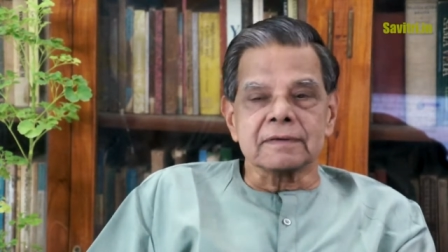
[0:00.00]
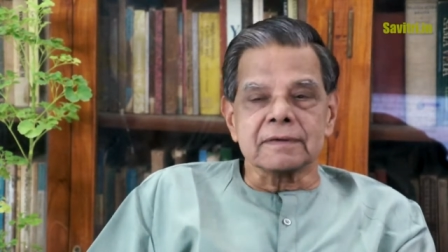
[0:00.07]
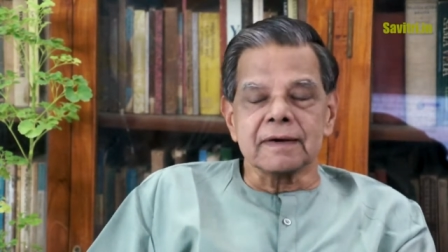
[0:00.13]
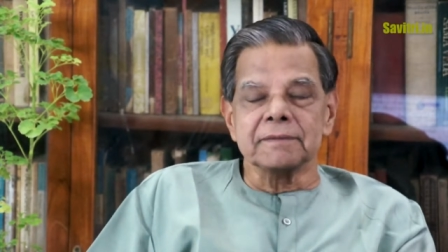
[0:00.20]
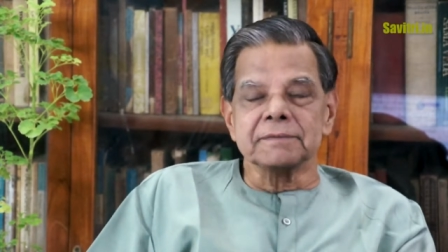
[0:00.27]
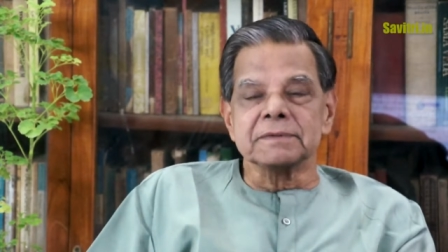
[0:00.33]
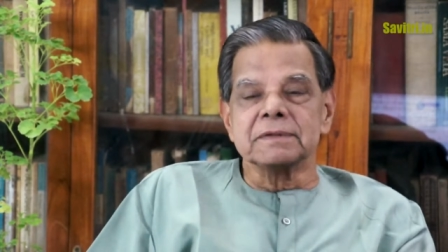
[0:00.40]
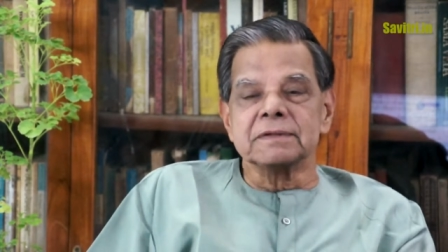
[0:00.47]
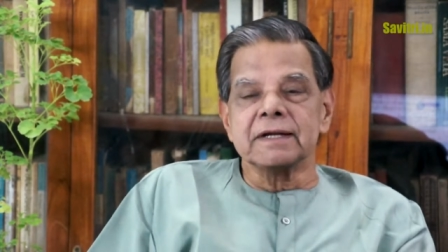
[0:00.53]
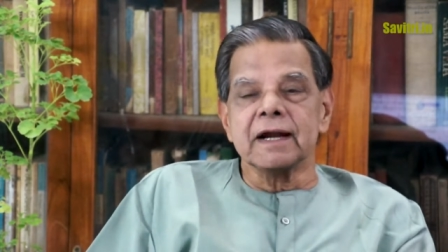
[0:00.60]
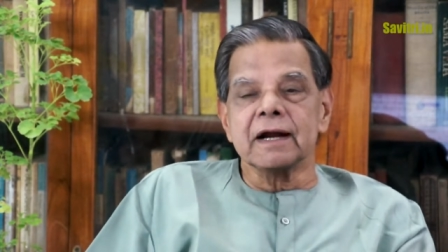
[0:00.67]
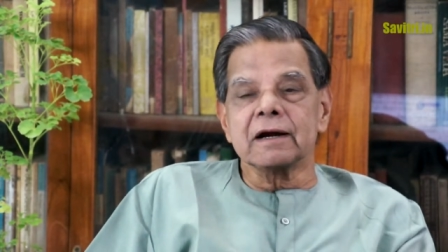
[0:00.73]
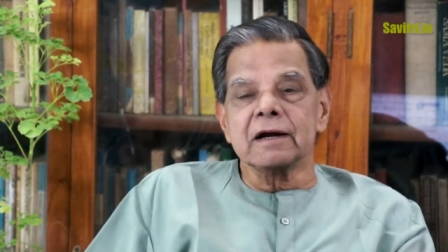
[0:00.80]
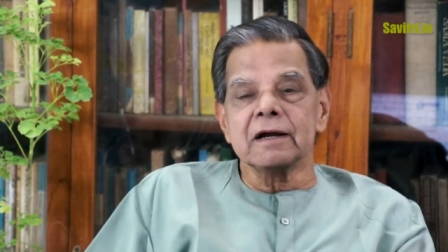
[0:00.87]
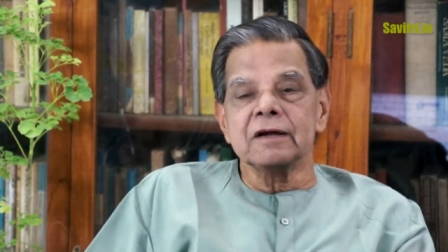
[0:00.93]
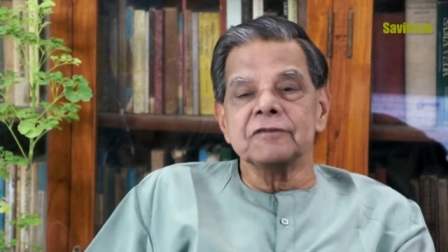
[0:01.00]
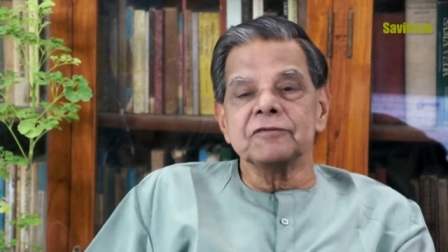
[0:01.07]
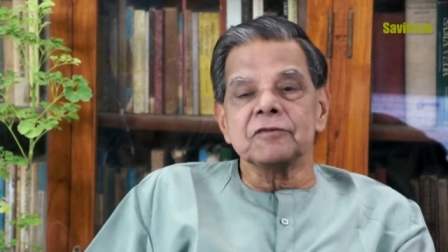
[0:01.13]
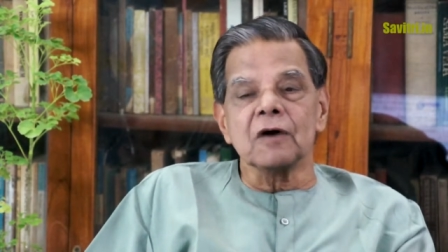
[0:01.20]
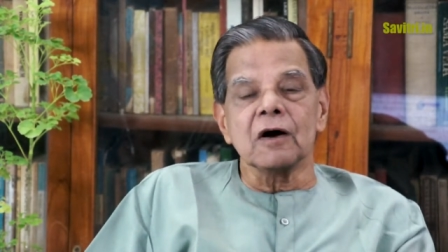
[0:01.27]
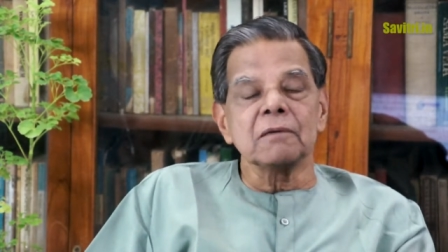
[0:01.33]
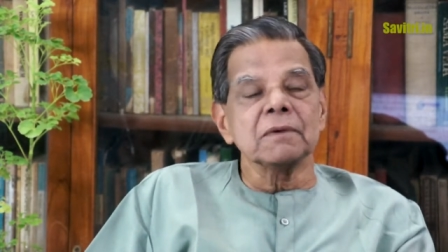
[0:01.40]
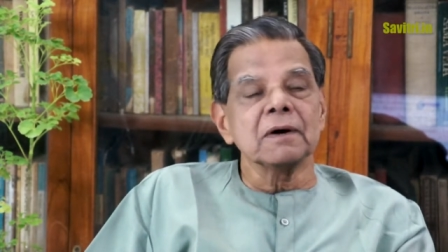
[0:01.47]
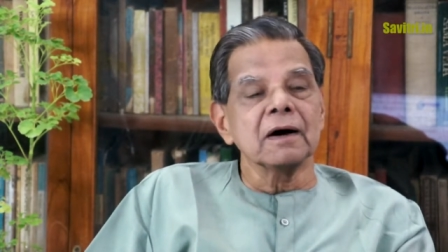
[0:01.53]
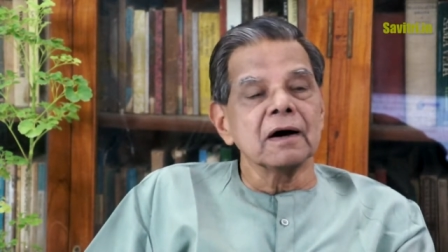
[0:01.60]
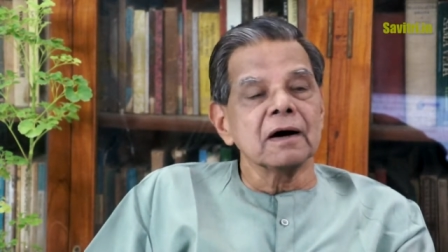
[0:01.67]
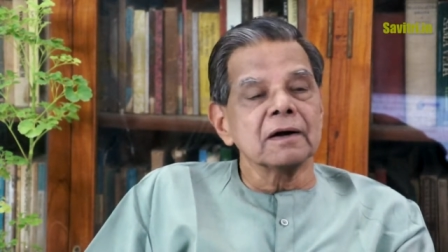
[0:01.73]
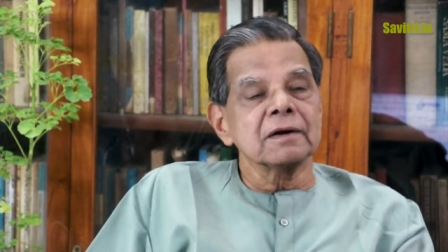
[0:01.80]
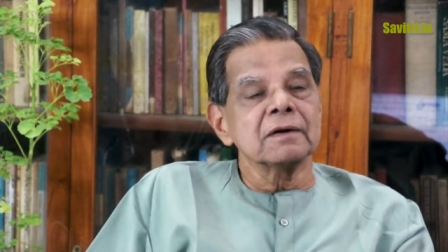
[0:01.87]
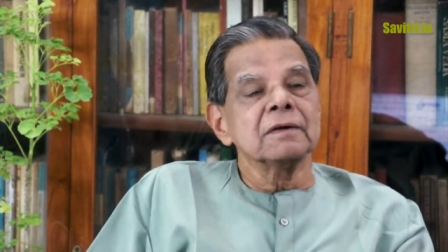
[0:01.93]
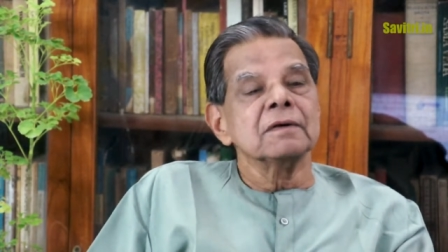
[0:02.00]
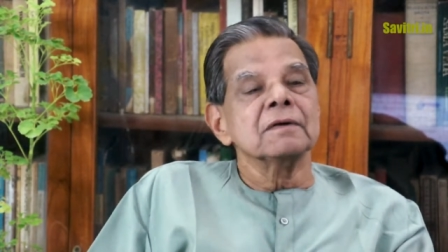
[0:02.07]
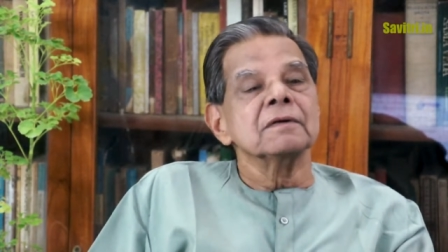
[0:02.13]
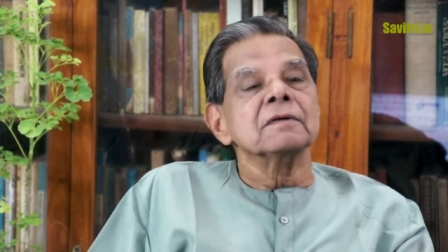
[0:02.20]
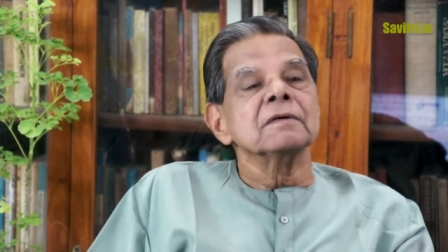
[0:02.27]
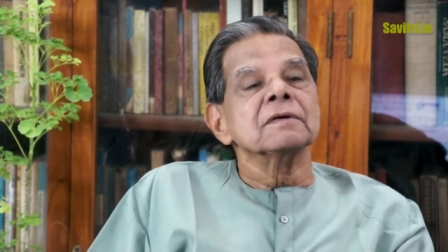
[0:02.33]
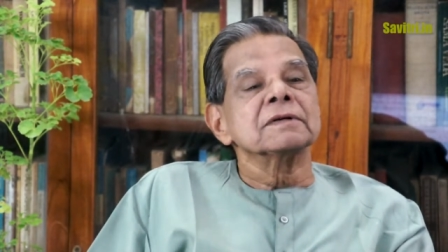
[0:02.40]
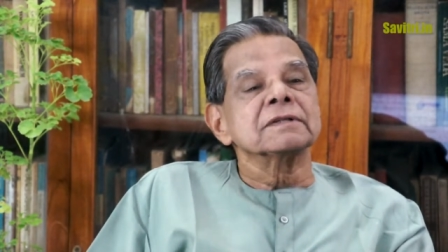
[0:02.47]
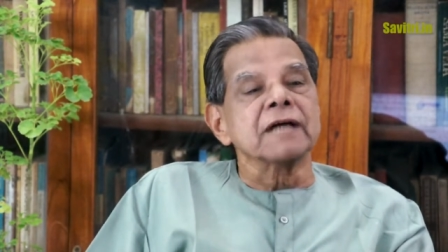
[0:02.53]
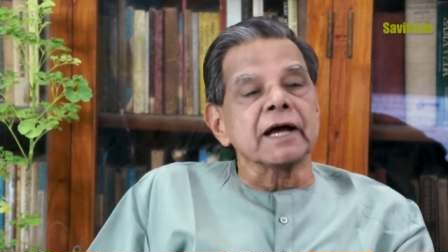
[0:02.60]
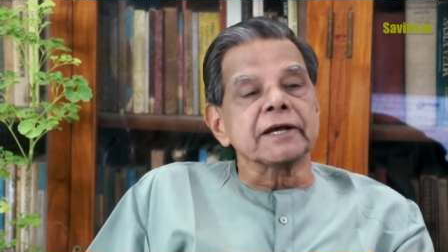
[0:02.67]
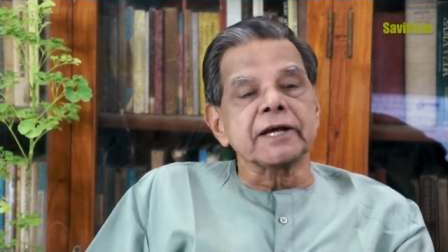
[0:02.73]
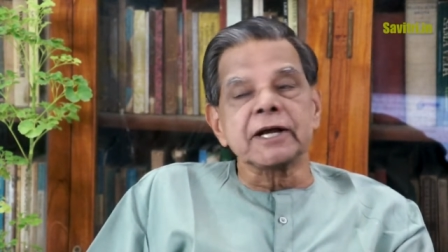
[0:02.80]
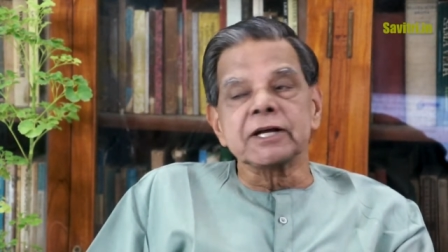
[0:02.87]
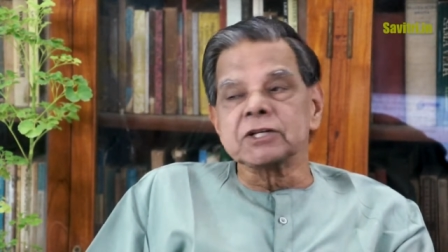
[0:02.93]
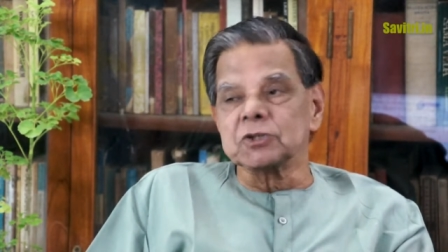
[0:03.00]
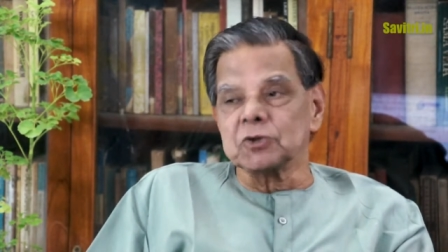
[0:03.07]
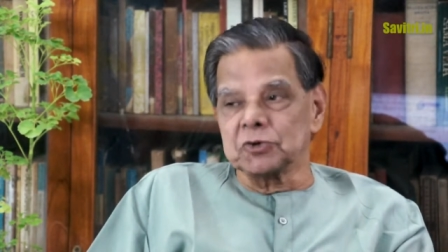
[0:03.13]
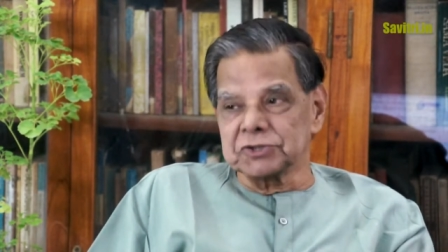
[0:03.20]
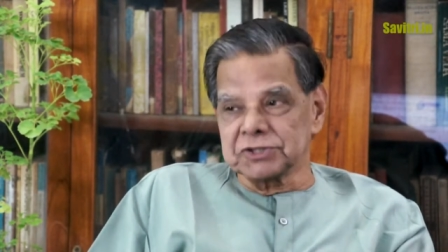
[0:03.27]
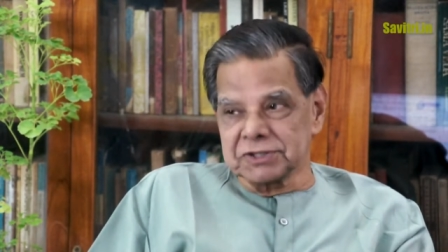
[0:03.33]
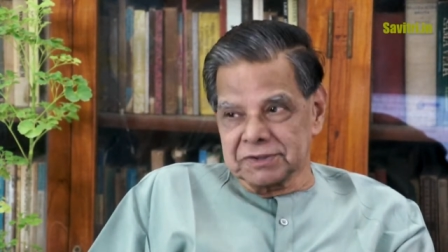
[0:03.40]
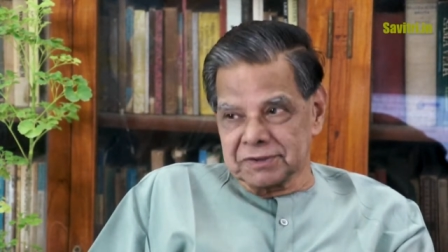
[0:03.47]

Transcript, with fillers: comes directly from her psychic source.